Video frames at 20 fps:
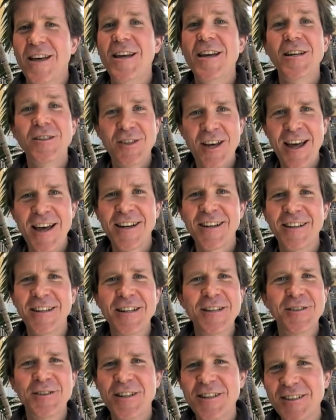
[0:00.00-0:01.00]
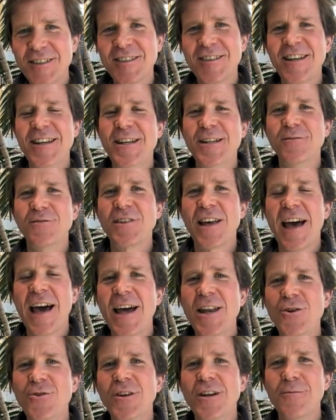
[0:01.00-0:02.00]
Exactly. It's incentives.
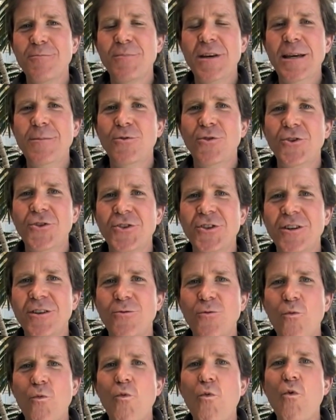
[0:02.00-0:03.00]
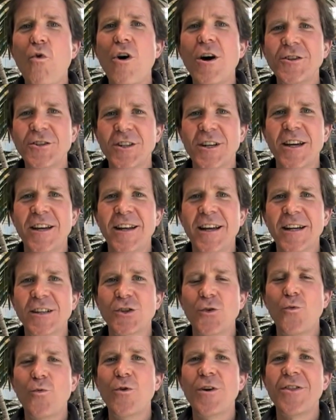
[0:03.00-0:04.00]
How do you get people to want to
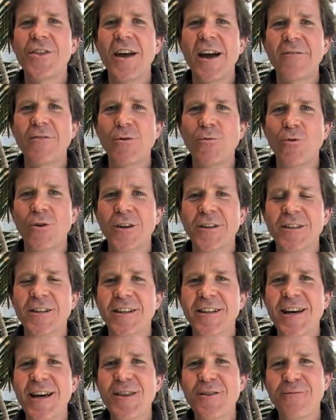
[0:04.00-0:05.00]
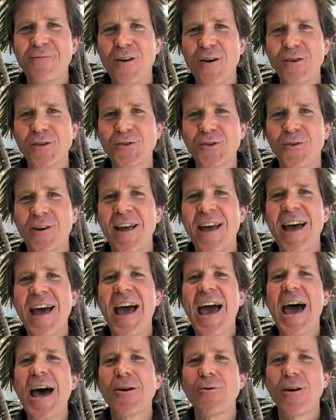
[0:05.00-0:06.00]
connect with everyone? Today the focus on
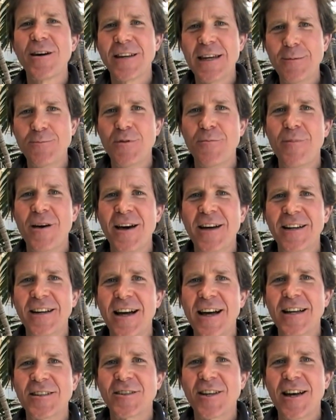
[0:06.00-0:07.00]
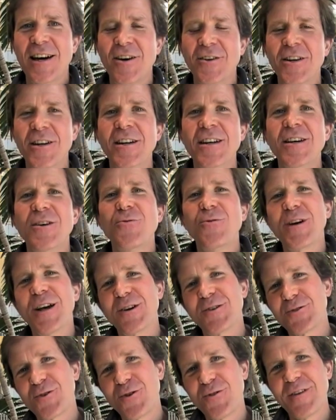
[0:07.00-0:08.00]
how do I keep the bad guys out? We've
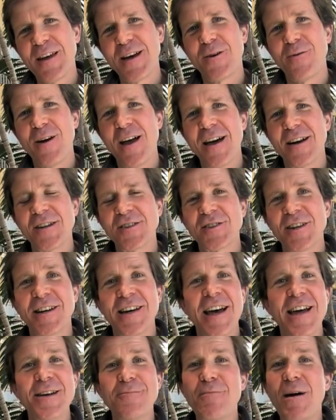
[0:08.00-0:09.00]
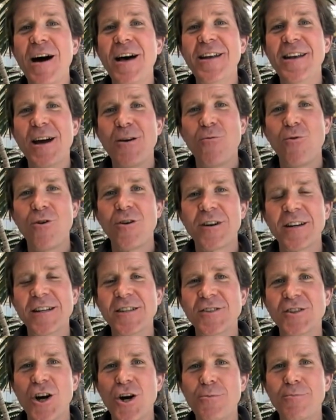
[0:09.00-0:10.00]
got to turn that around and say, hey, my network
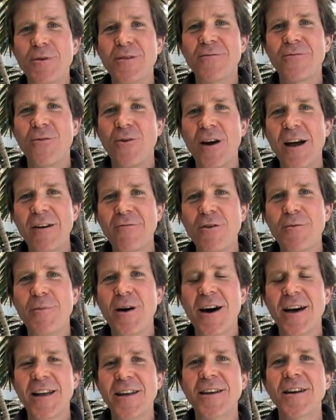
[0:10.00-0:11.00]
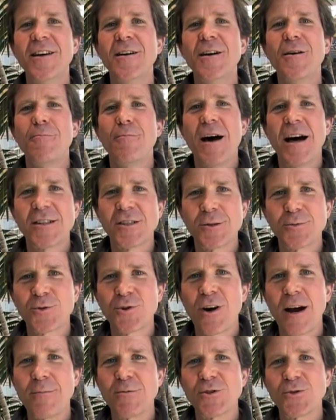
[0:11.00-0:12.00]
is open for everybody. My
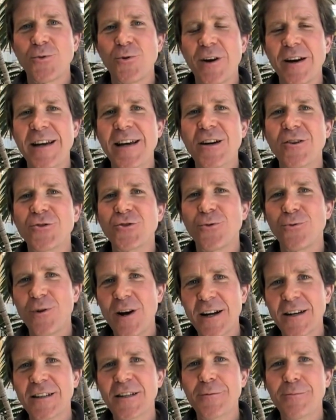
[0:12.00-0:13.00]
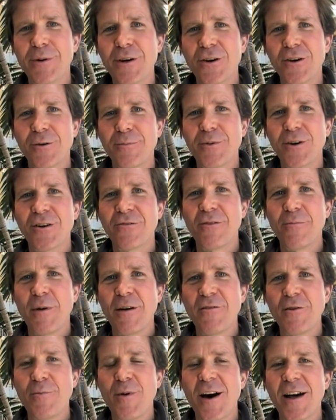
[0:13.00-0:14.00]
subscribers want to hear directly peer-to-peer from
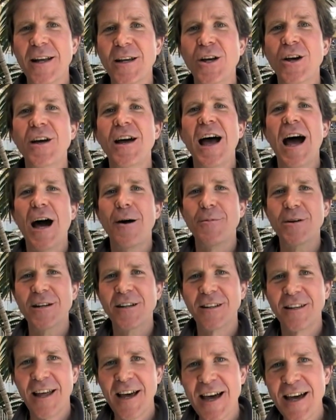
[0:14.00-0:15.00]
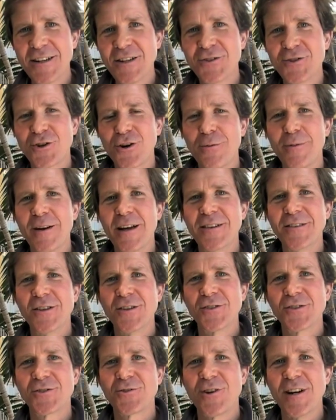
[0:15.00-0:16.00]
everybody. I'll be glad to terminate
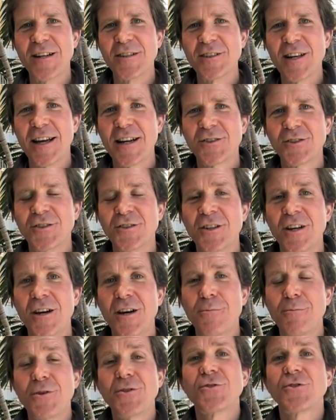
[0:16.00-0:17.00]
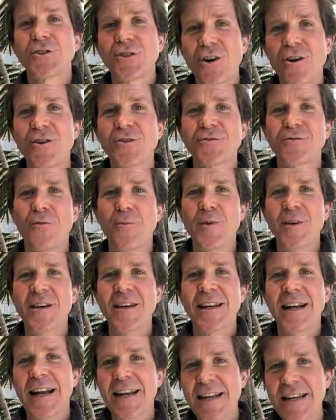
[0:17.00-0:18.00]
those transactions, but there's a cost for
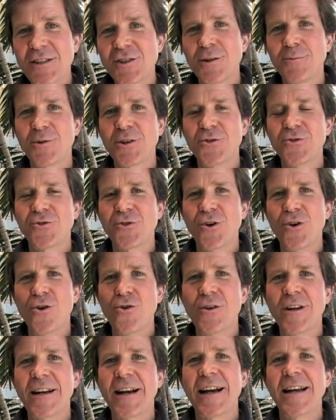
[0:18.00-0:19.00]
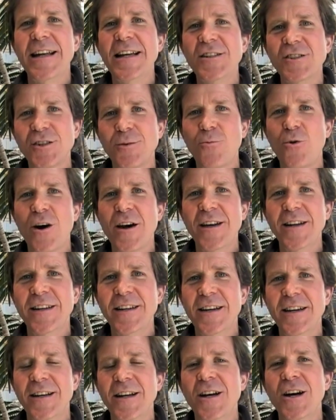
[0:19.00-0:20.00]
me, and I need some control, and I need some way to
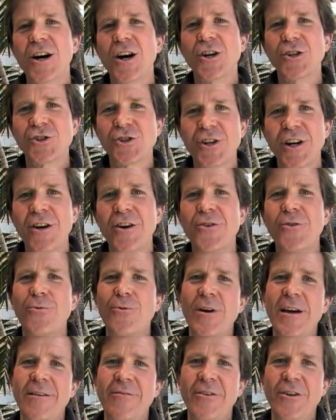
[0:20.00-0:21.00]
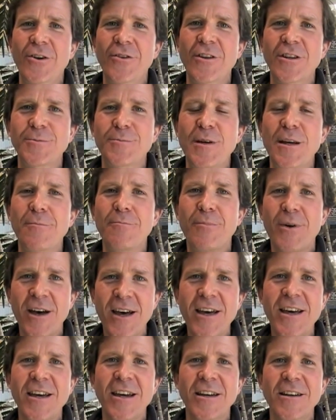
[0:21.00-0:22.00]
get a share of the revenue that's being
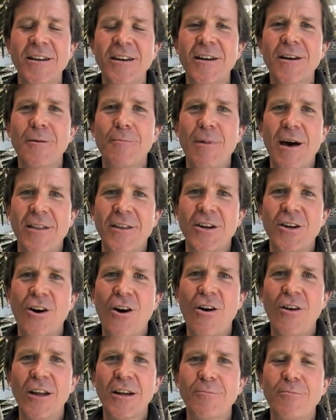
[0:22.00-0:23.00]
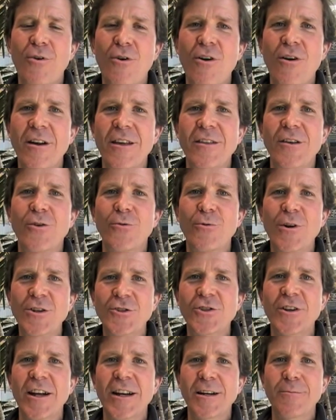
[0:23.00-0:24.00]
paid by the calling party, the
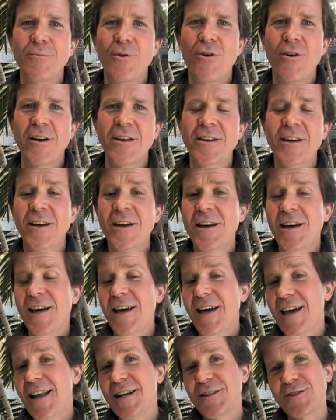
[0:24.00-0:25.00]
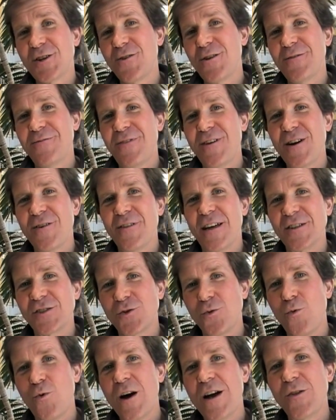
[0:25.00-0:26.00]
originating party, and it's only fair.
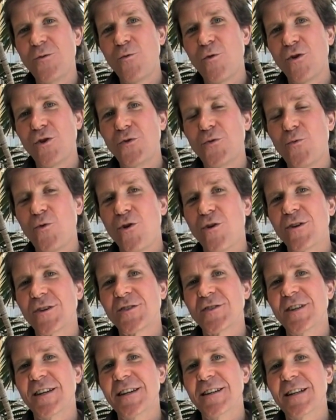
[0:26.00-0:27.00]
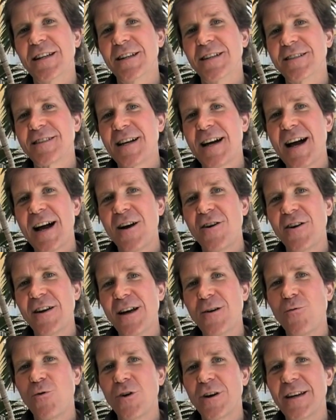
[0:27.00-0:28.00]
That's the way the world works. The entire
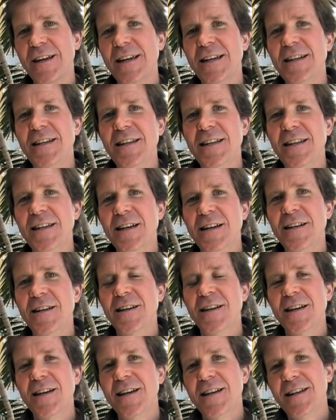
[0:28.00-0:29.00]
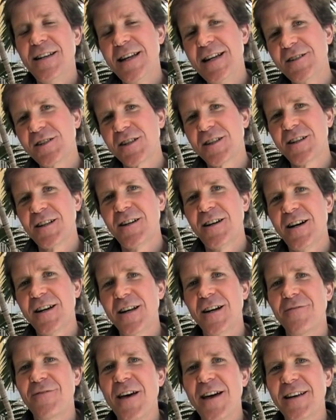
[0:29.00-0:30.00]
network, end-to-end, needs a
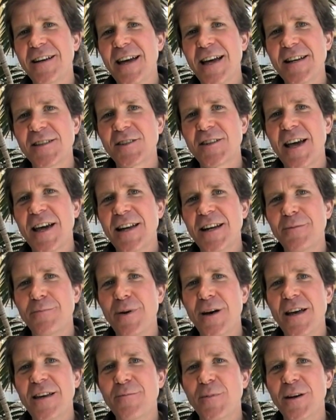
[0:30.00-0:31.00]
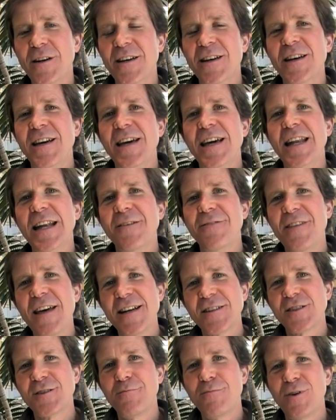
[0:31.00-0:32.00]
cut of that cascading payment, and if
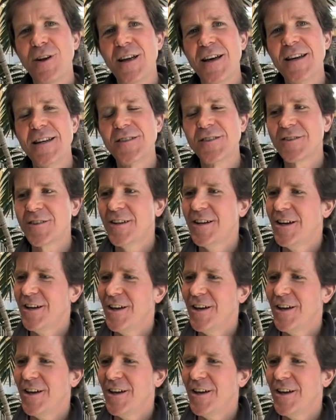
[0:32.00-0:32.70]
that's in place,